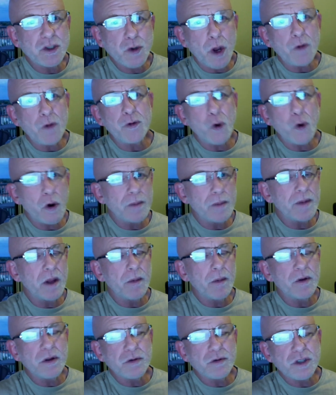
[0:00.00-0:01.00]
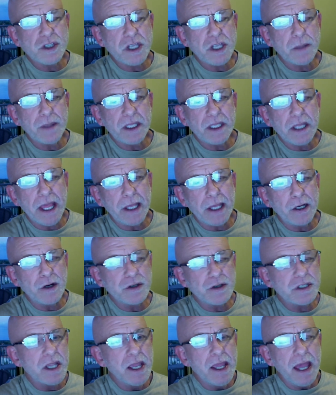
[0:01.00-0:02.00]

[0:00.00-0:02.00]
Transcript: growth hormone stimulators,